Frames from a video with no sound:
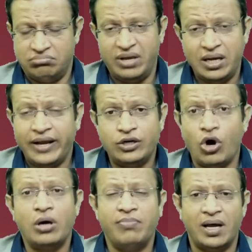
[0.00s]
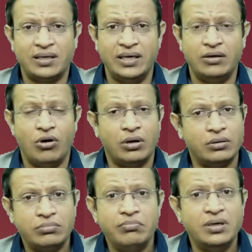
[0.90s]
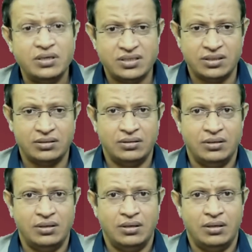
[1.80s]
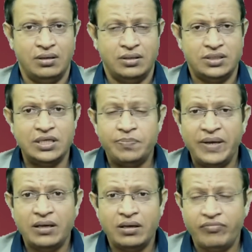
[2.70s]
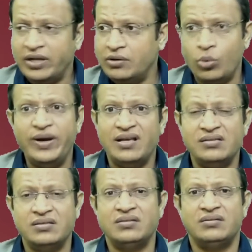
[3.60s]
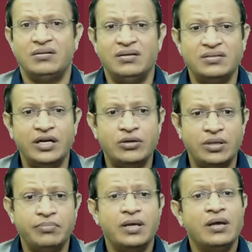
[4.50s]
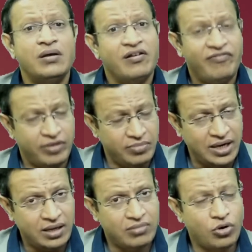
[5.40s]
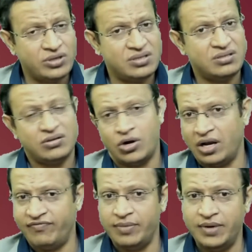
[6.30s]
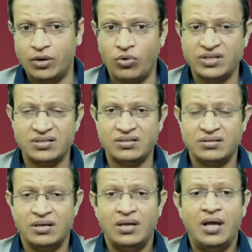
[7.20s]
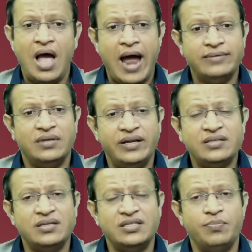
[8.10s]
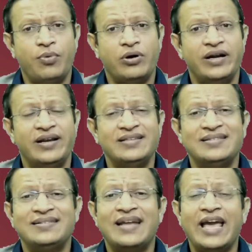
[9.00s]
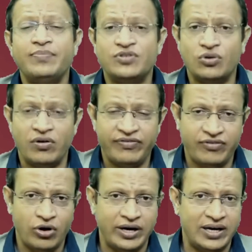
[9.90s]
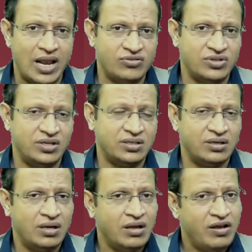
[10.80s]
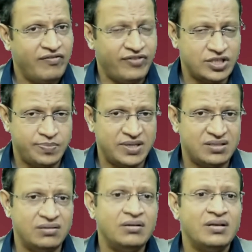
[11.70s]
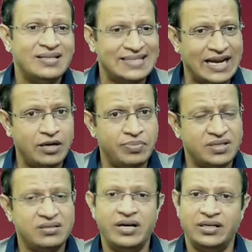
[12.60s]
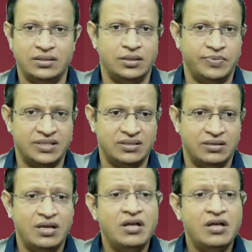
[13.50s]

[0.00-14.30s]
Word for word: may like dog barking or birds chirping when nobody else is listening to them, familiar voices or unfamiliar voices. And the next is important is types of auditory hallucination. First person, second person, and third person.